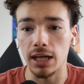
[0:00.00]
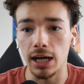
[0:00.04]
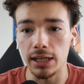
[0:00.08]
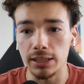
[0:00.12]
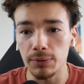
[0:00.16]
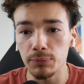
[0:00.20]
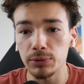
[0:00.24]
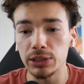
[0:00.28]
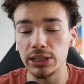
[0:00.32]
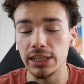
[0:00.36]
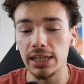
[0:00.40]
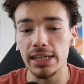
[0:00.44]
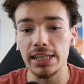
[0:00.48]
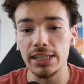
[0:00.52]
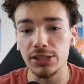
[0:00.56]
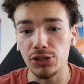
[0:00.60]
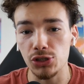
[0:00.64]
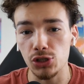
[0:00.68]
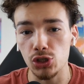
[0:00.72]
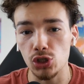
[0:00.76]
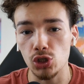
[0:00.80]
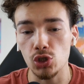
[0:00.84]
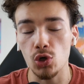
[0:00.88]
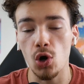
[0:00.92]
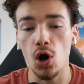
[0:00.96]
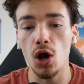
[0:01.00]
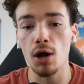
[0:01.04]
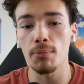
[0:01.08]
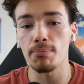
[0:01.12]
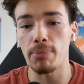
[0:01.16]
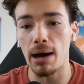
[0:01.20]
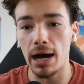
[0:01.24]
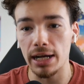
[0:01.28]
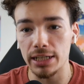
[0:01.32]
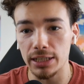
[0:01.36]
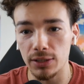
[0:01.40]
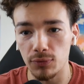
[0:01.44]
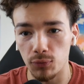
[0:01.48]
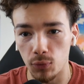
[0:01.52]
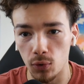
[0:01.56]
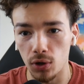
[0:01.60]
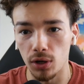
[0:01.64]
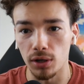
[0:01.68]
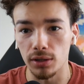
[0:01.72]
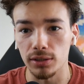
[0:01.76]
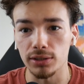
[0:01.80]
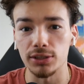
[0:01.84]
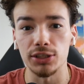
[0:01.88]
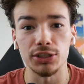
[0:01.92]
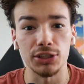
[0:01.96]
I would say he has a strong body of
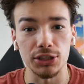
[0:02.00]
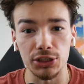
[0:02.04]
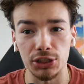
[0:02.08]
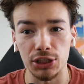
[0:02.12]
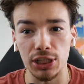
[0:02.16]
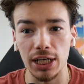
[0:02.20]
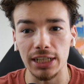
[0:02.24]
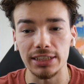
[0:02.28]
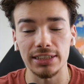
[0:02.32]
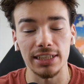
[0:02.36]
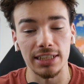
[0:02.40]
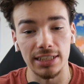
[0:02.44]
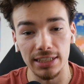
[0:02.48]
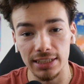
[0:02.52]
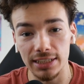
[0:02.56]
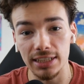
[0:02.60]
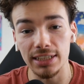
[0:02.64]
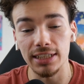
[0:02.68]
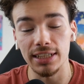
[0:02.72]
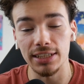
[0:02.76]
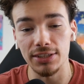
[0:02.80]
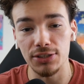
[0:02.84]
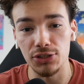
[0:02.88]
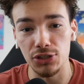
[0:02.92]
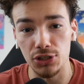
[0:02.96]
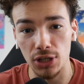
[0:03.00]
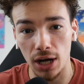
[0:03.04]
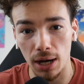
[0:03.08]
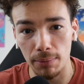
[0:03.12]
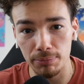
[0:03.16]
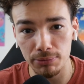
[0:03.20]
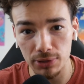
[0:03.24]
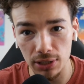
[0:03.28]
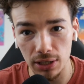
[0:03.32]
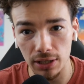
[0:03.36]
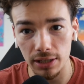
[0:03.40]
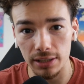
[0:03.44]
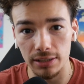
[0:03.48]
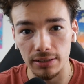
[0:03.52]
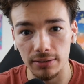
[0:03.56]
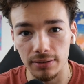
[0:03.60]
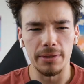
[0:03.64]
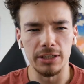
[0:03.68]
work to suggest that he can get the job done.